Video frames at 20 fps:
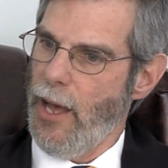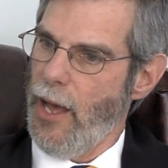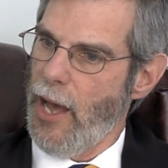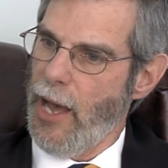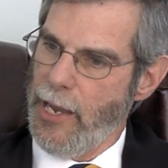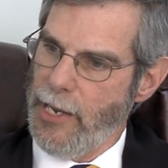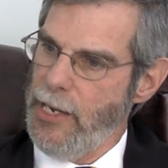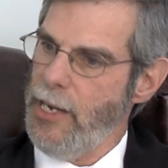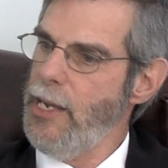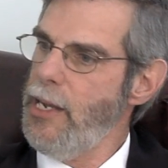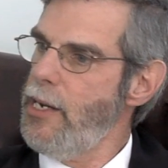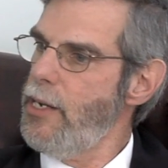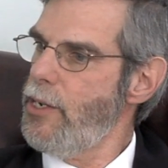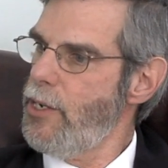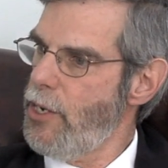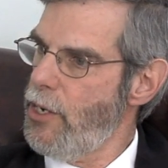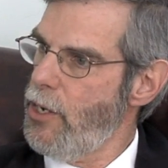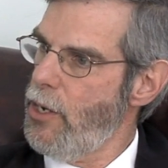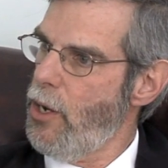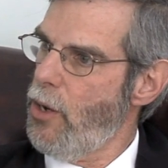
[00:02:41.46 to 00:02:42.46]
I needed
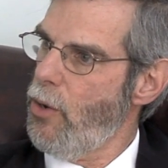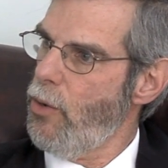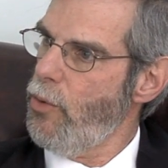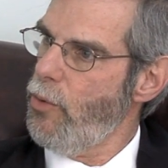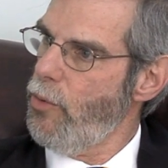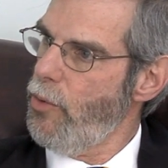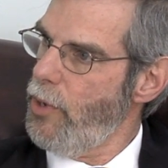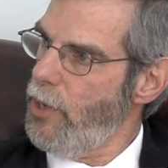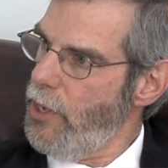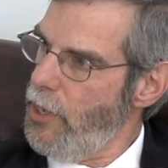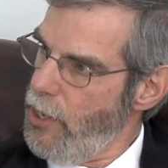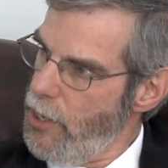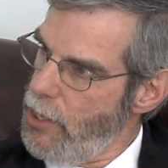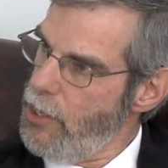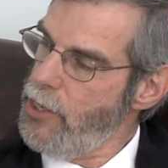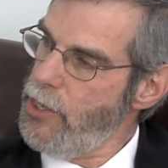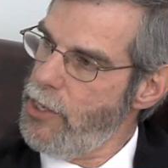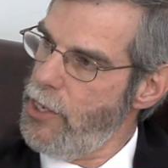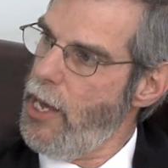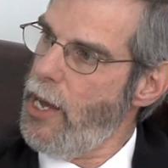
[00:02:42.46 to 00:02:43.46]
to know,
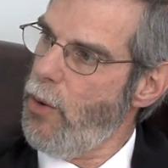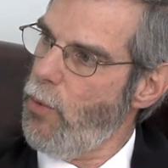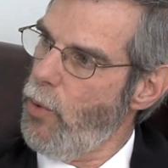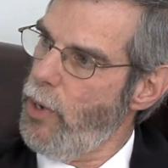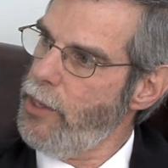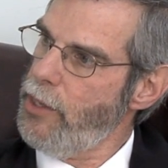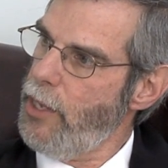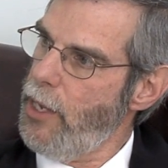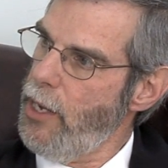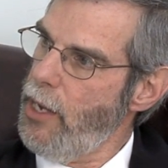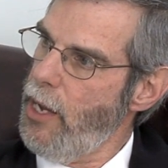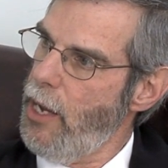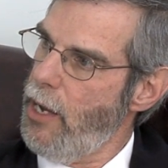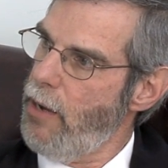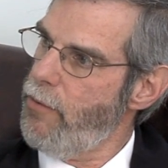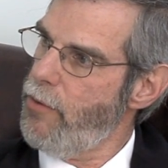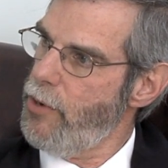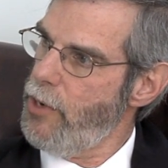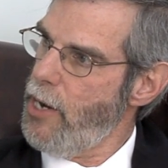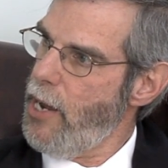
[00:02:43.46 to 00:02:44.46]
is that what they
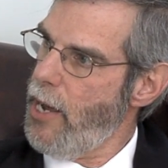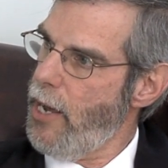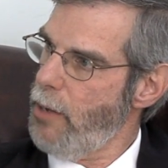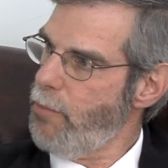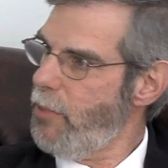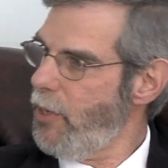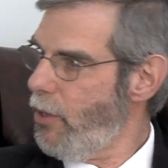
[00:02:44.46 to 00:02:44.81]
have or not?